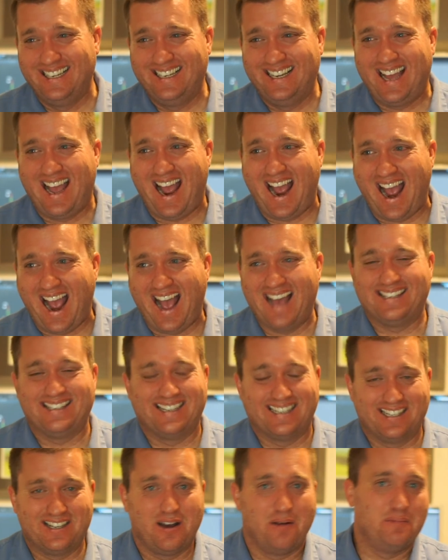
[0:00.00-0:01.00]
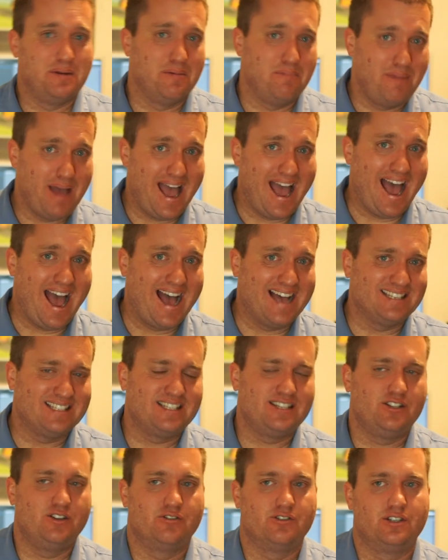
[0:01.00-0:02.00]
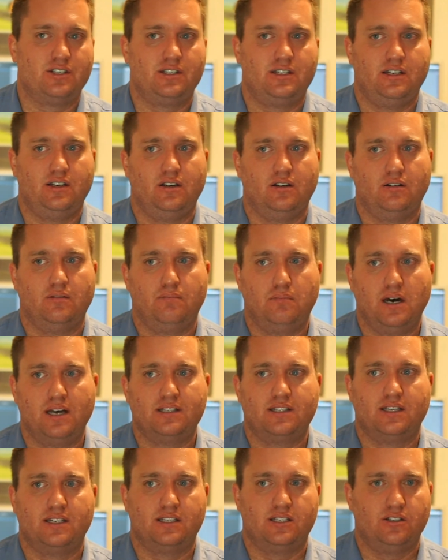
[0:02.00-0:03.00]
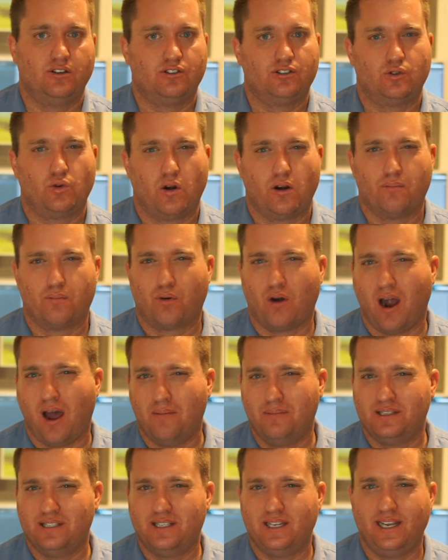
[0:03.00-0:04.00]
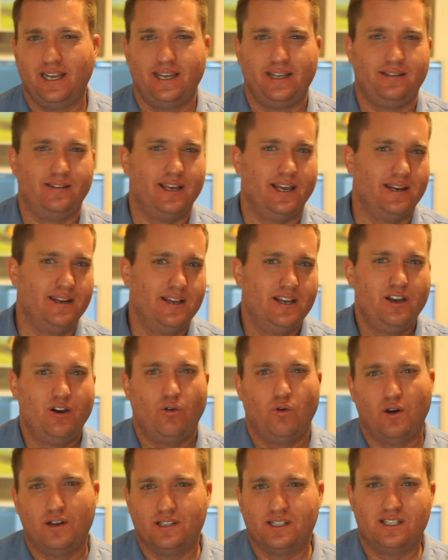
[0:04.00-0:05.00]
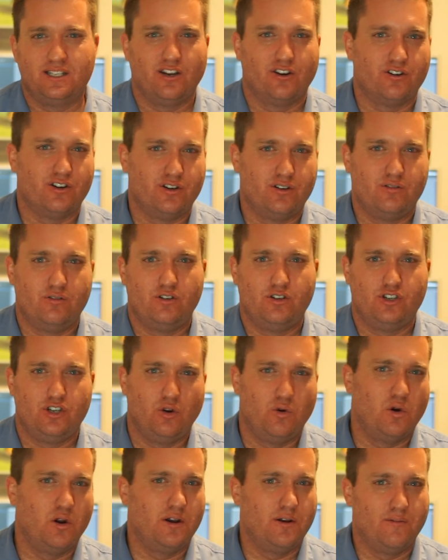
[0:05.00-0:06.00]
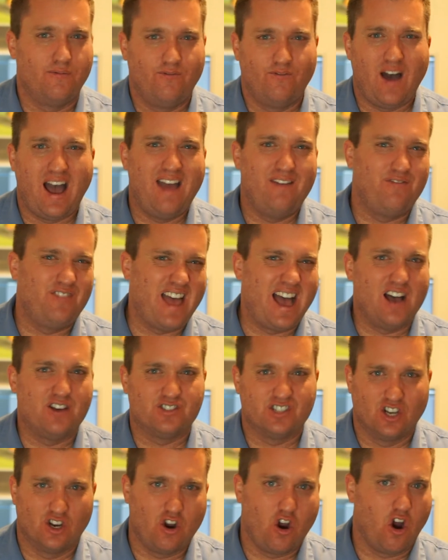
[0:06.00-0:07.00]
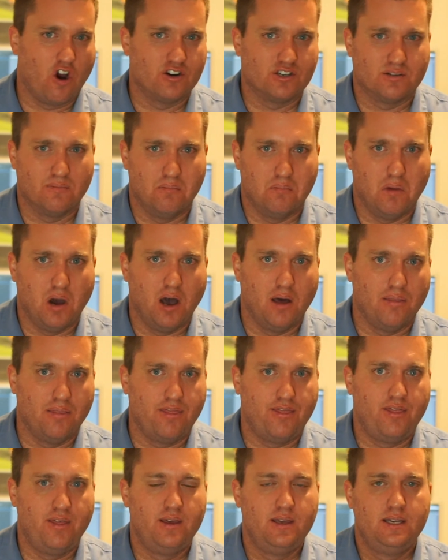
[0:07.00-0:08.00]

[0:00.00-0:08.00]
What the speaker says: Hasn't come to pass. Musk is still sort of promising that once they're doing 5,000 cars a month,